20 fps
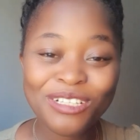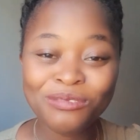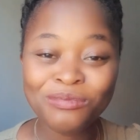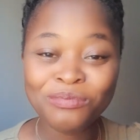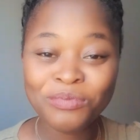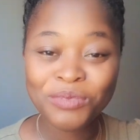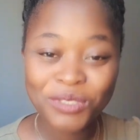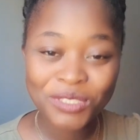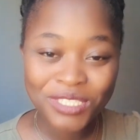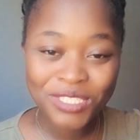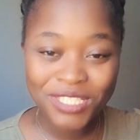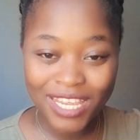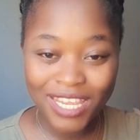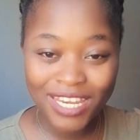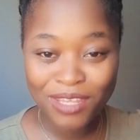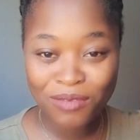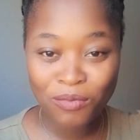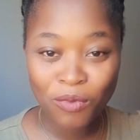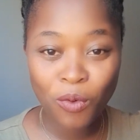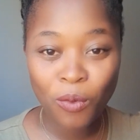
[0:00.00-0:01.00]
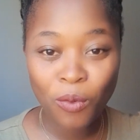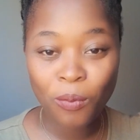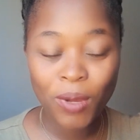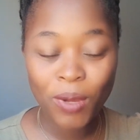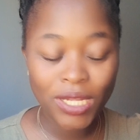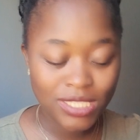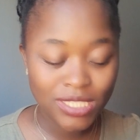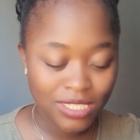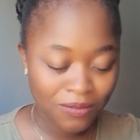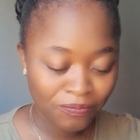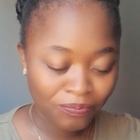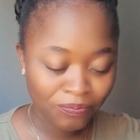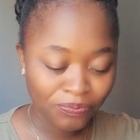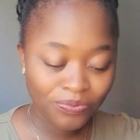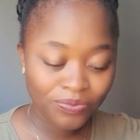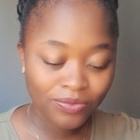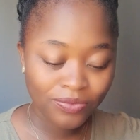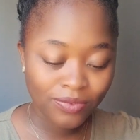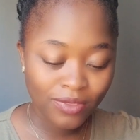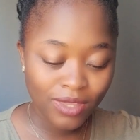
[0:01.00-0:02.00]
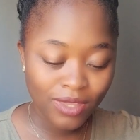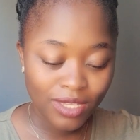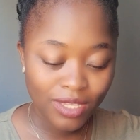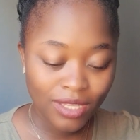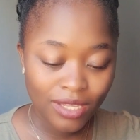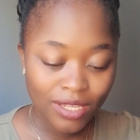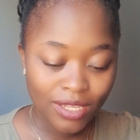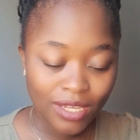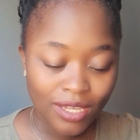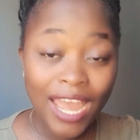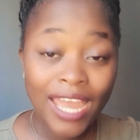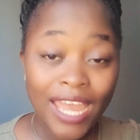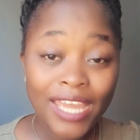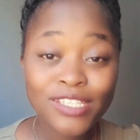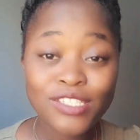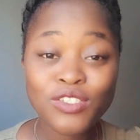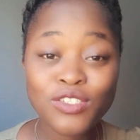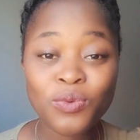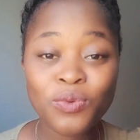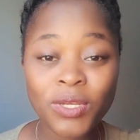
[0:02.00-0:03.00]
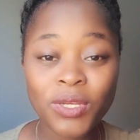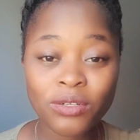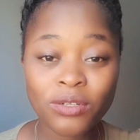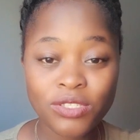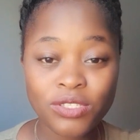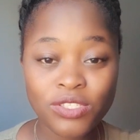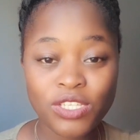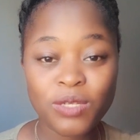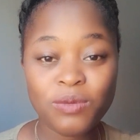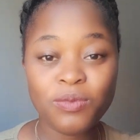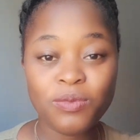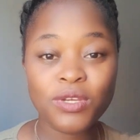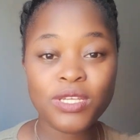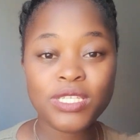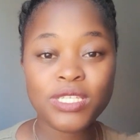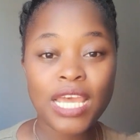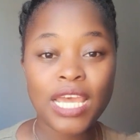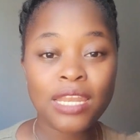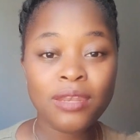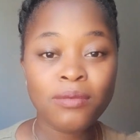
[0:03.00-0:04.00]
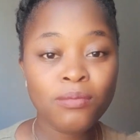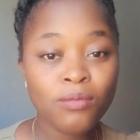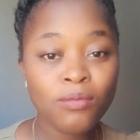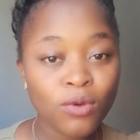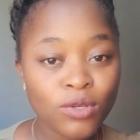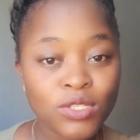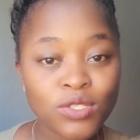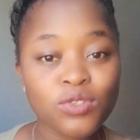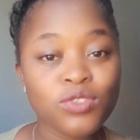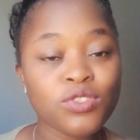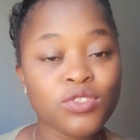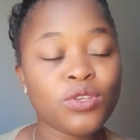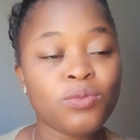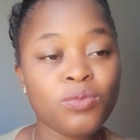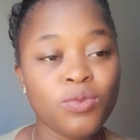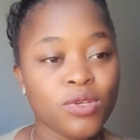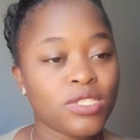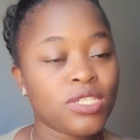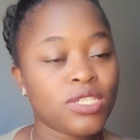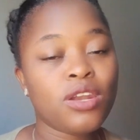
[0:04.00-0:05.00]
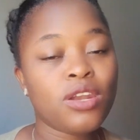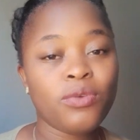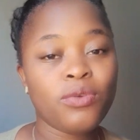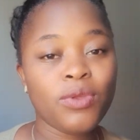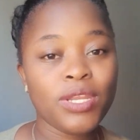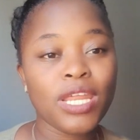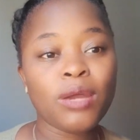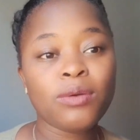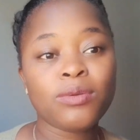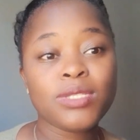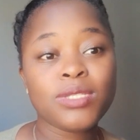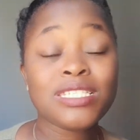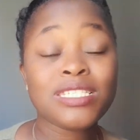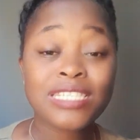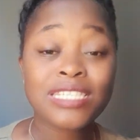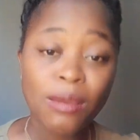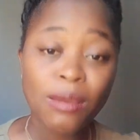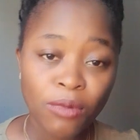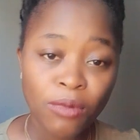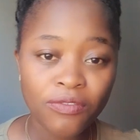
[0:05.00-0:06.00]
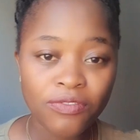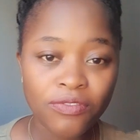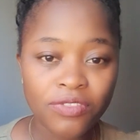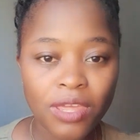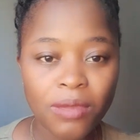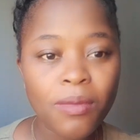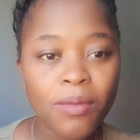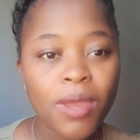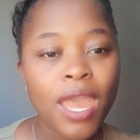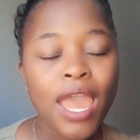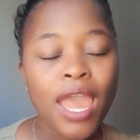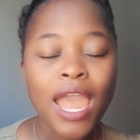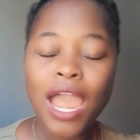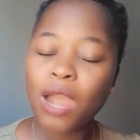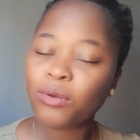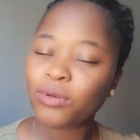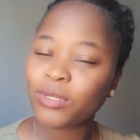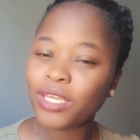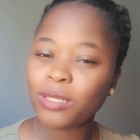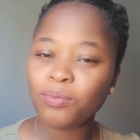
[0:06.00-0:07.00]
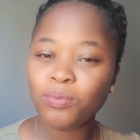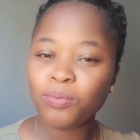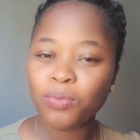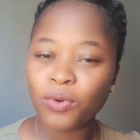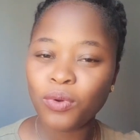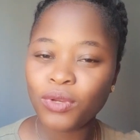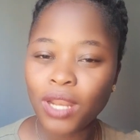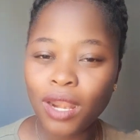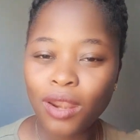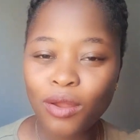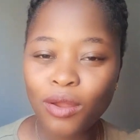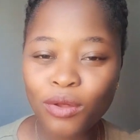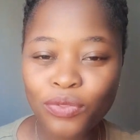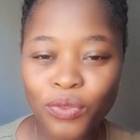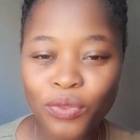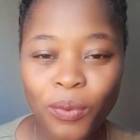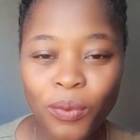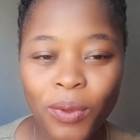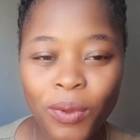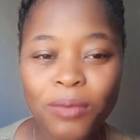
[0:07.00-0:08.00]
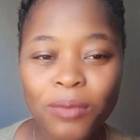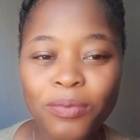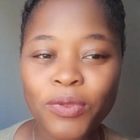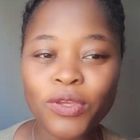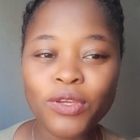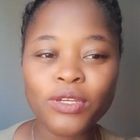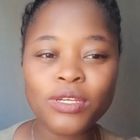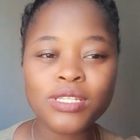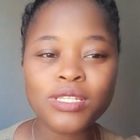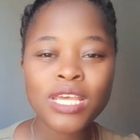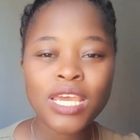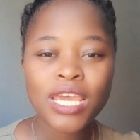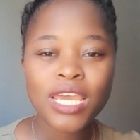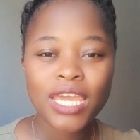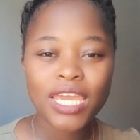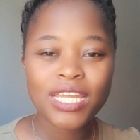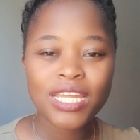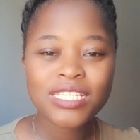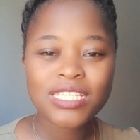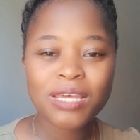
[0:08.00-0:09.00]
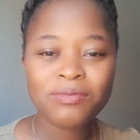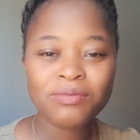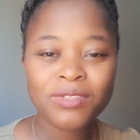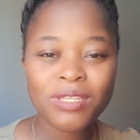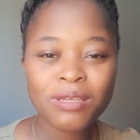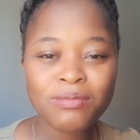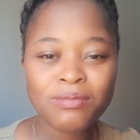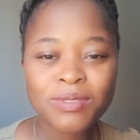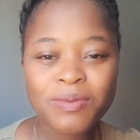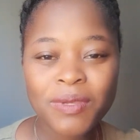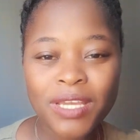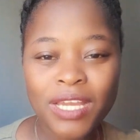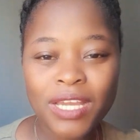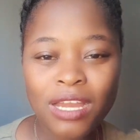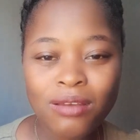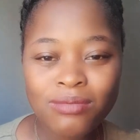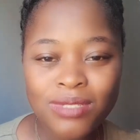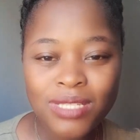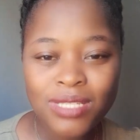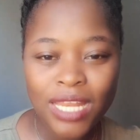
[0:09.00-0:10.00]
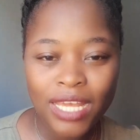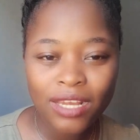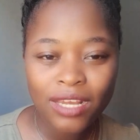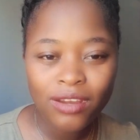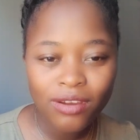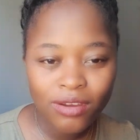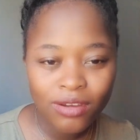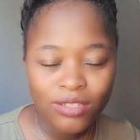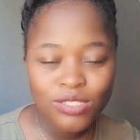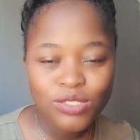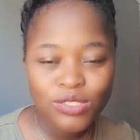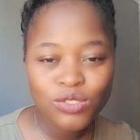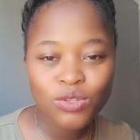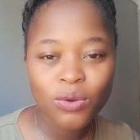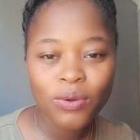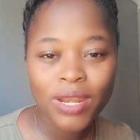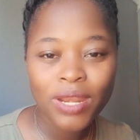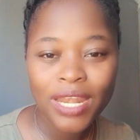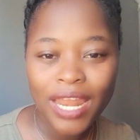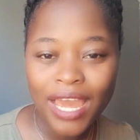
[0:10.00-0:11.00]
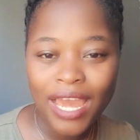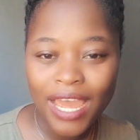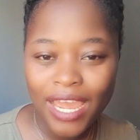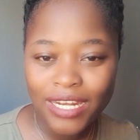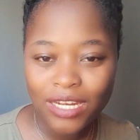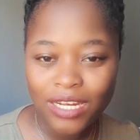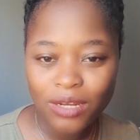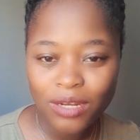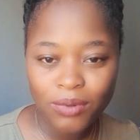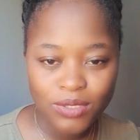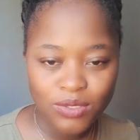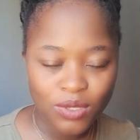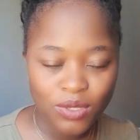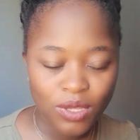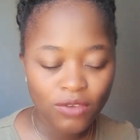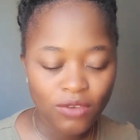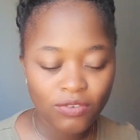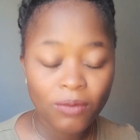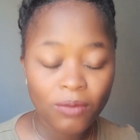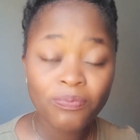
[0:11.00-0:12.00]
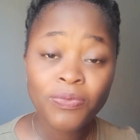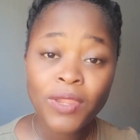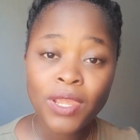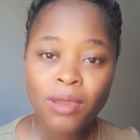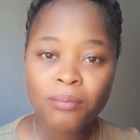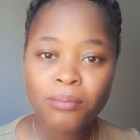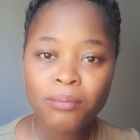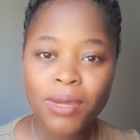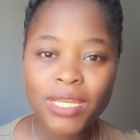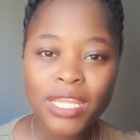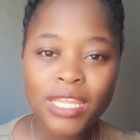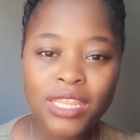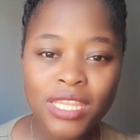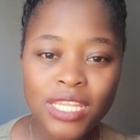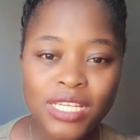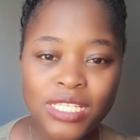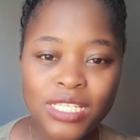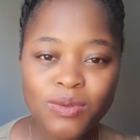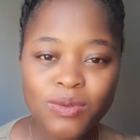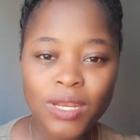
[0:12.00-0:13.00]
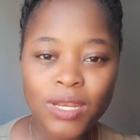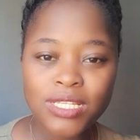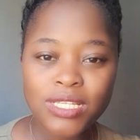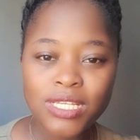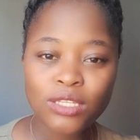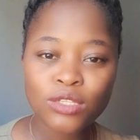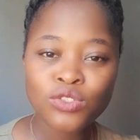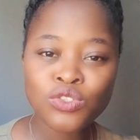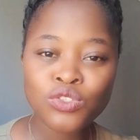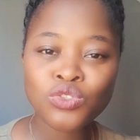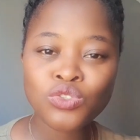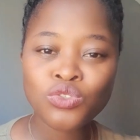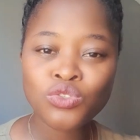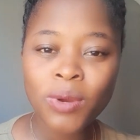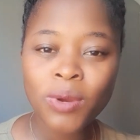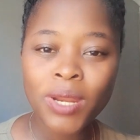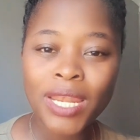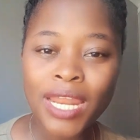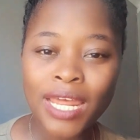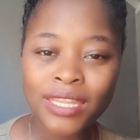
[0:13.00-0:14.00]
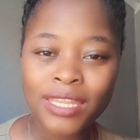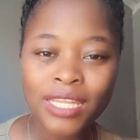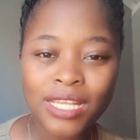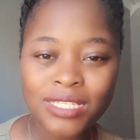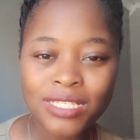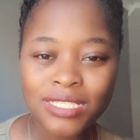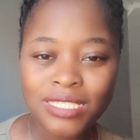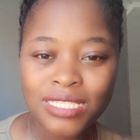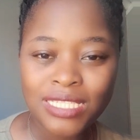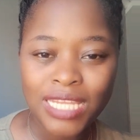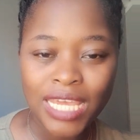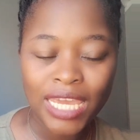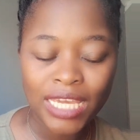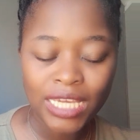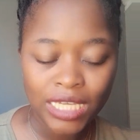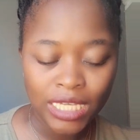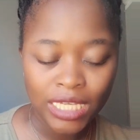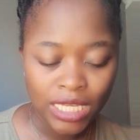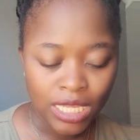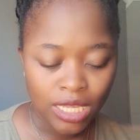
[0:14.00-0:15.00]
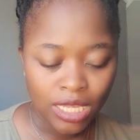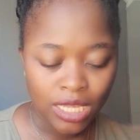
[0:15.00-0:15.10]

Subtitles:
books anymore, but I do read Christian books. And most Christian books that I read, I would say some of them I would get bored along the way, because it sometimes becomes like, oh, storyline and whatsoever. But in this one, is that the storyline doesn't take